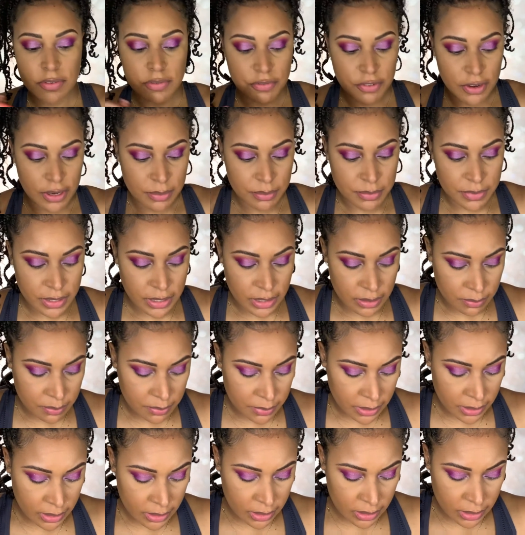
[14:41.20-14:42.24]
from
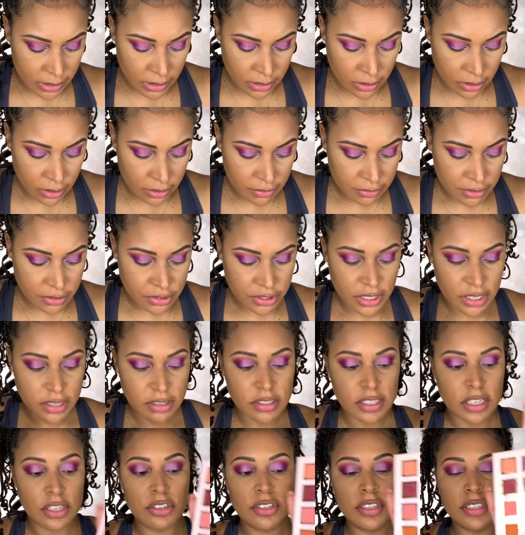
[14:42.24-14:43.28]
dipping and all those shadows.
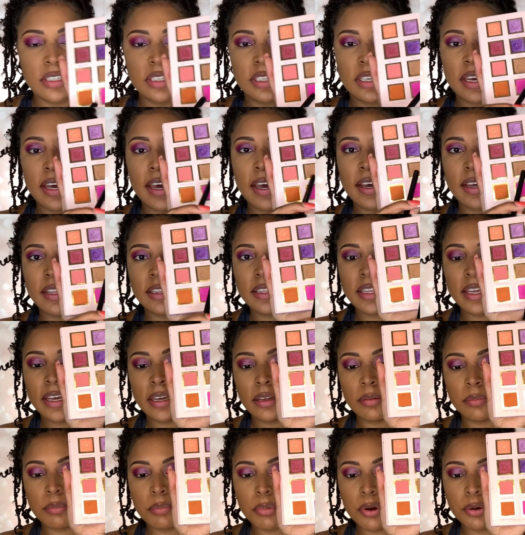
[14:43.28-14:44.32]
Like you can see, I got
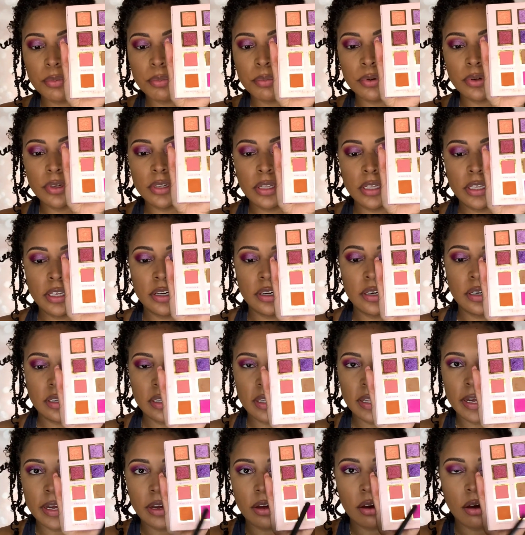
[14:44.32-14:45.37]
that purple glitter
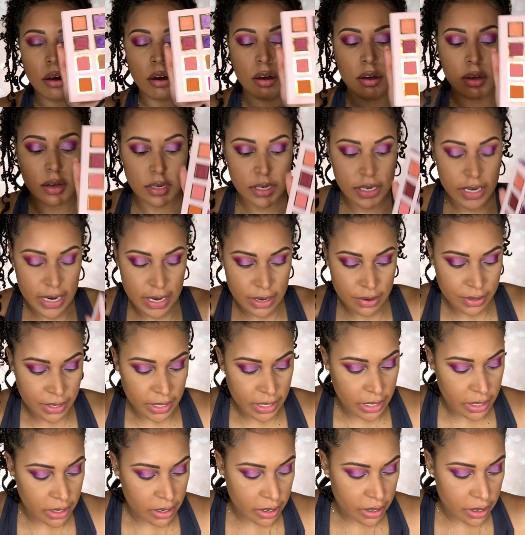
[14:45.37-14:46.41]
like all down
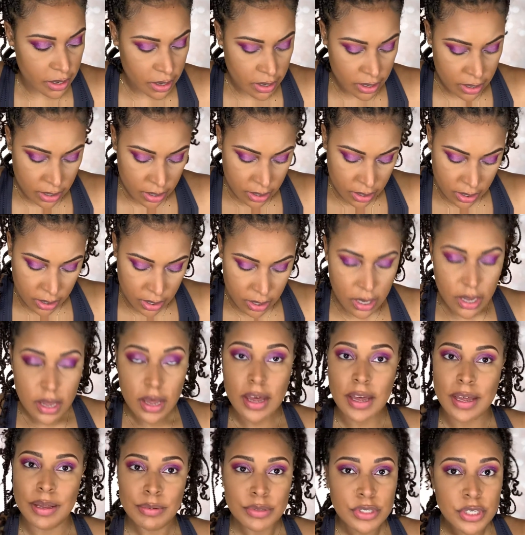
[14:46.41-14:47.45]
here.
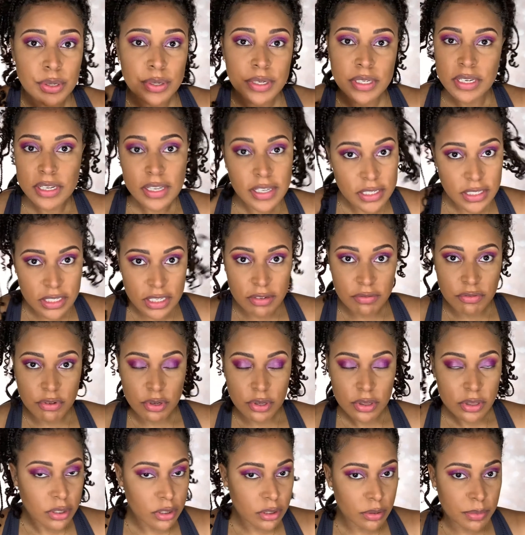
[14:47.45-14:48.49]
So it does give you a
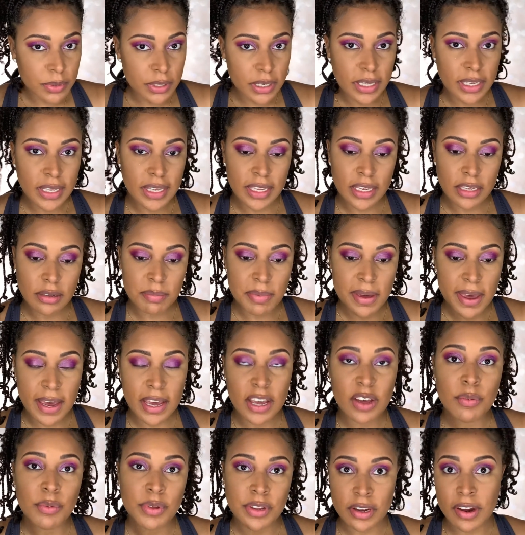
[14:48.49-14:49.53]
little bit of
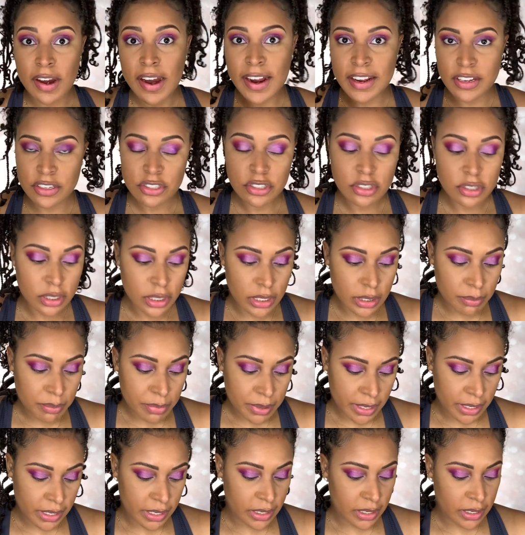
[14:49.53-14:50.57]
kickback when you're actually
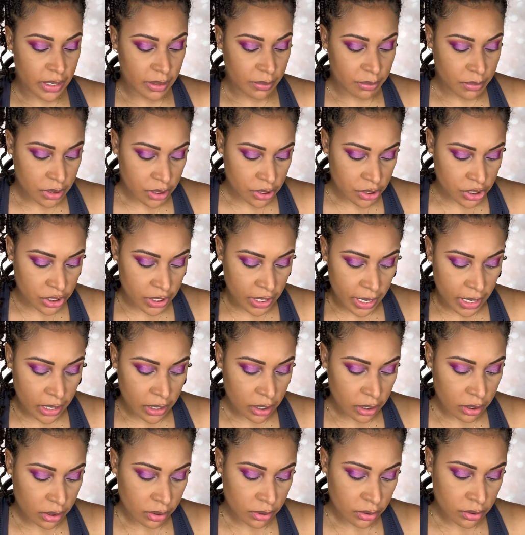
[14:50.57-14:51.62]
picking up the
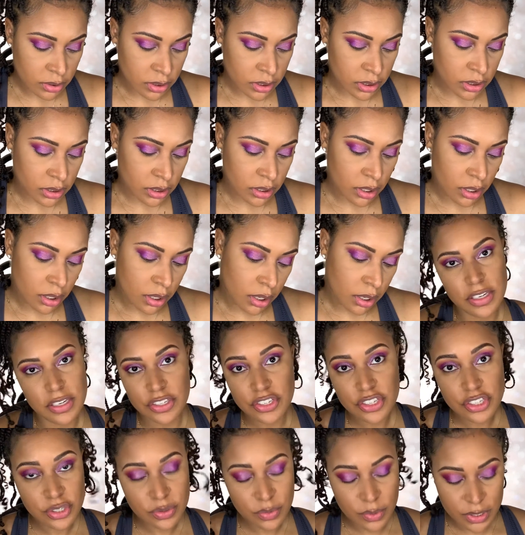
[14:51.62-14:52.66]
shadows.
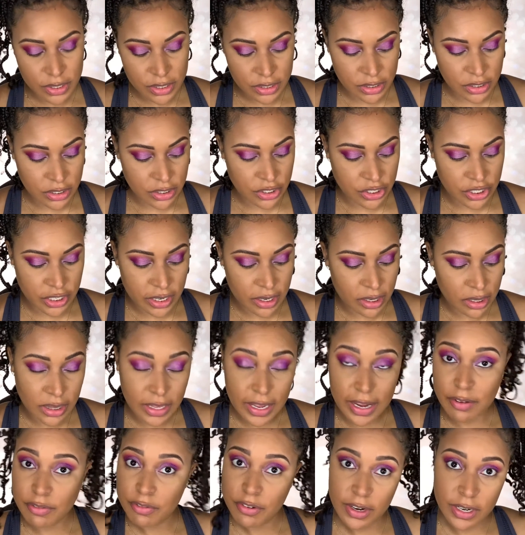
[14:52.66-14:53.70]
Just wanted to share
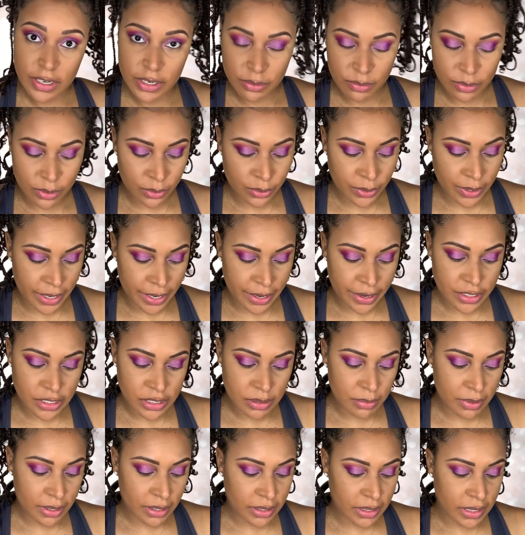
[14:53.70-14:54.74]
that for anyone who cares
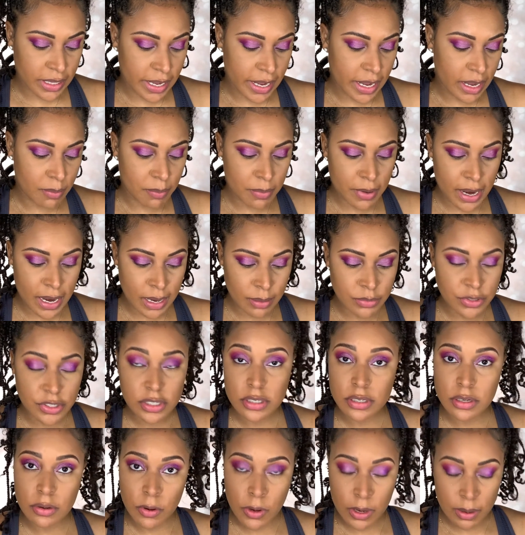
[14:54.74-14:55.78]
about that. But I'm
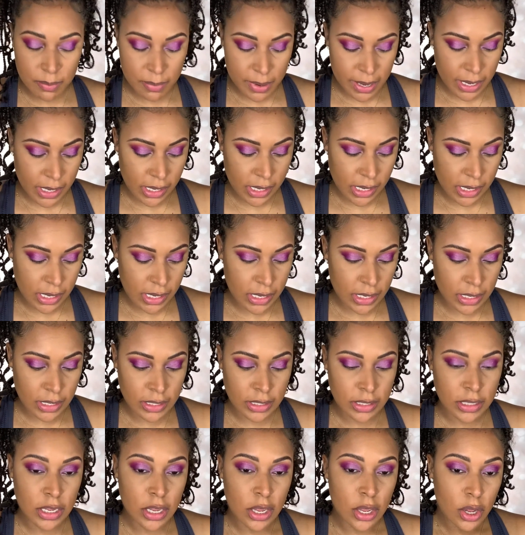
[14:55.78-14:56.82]
just going back in
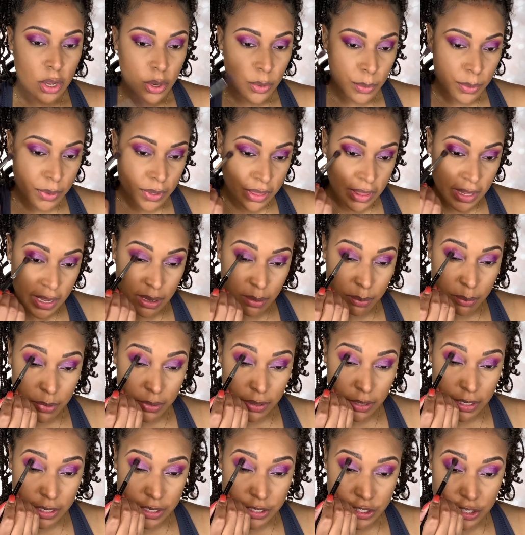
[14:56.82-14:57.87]
with that
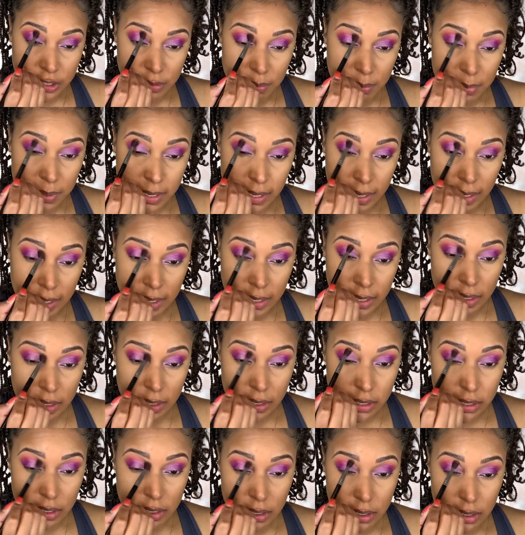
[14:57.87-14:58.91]
blush
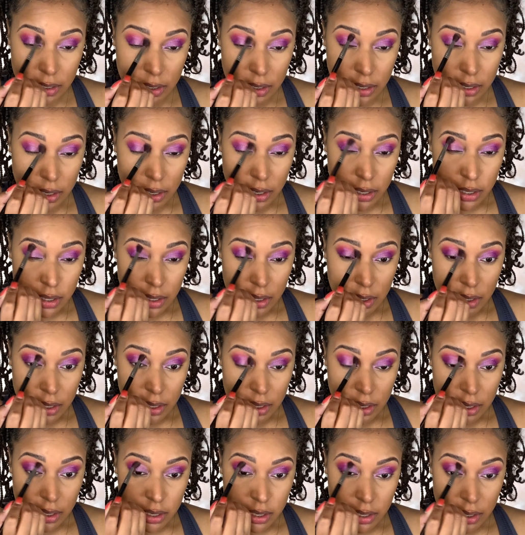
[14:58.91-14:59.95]
pink.
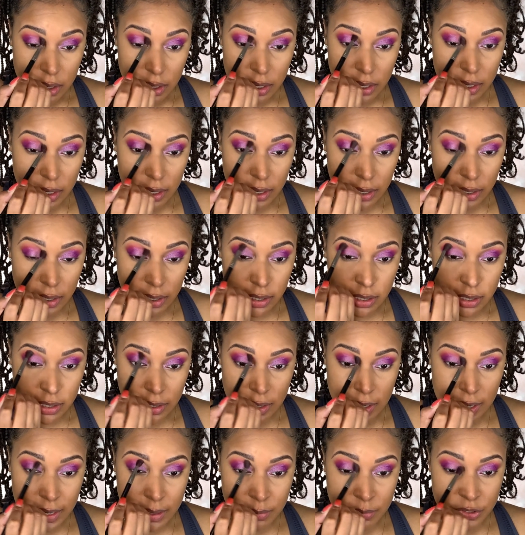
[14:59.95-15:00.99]

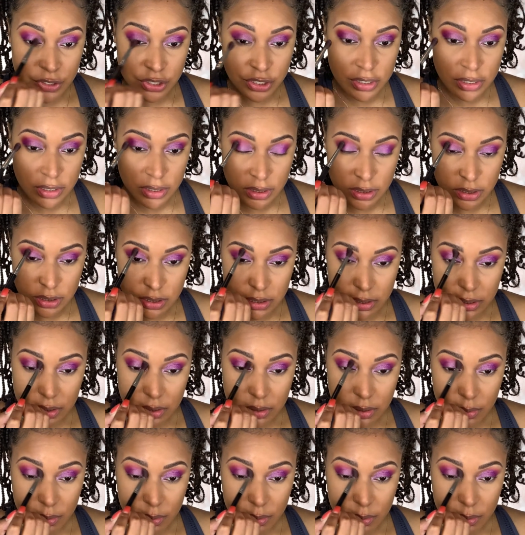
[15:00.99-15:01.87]
And I'm just